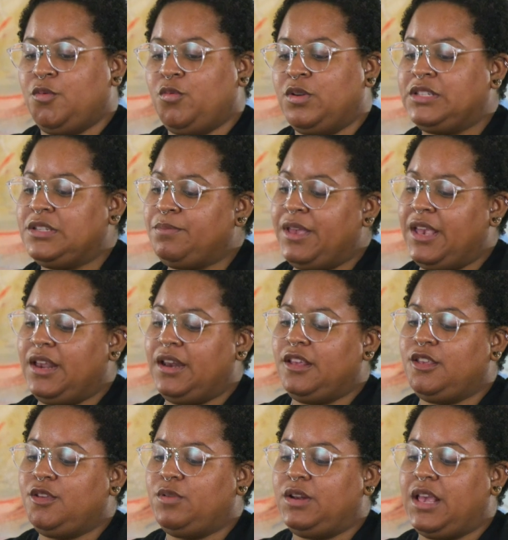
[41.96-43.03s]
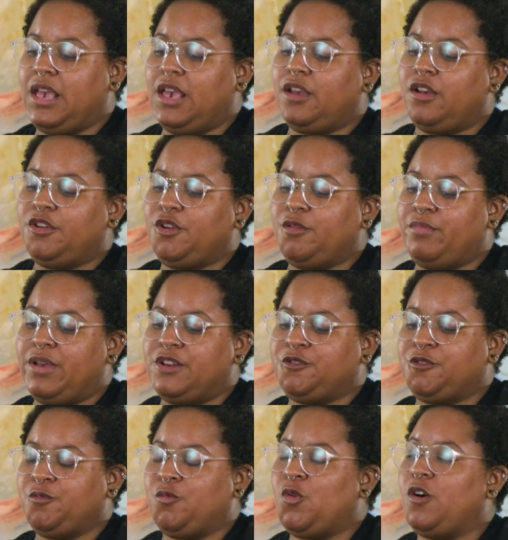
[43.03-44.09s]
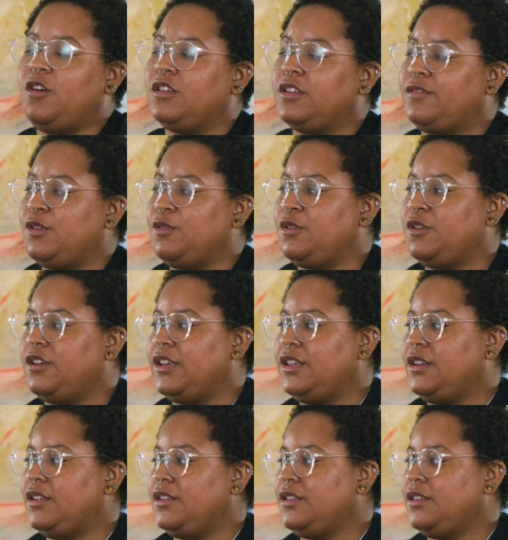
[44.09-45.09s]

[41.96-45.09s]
What's a painting you would hang on your bedroom wall if you could?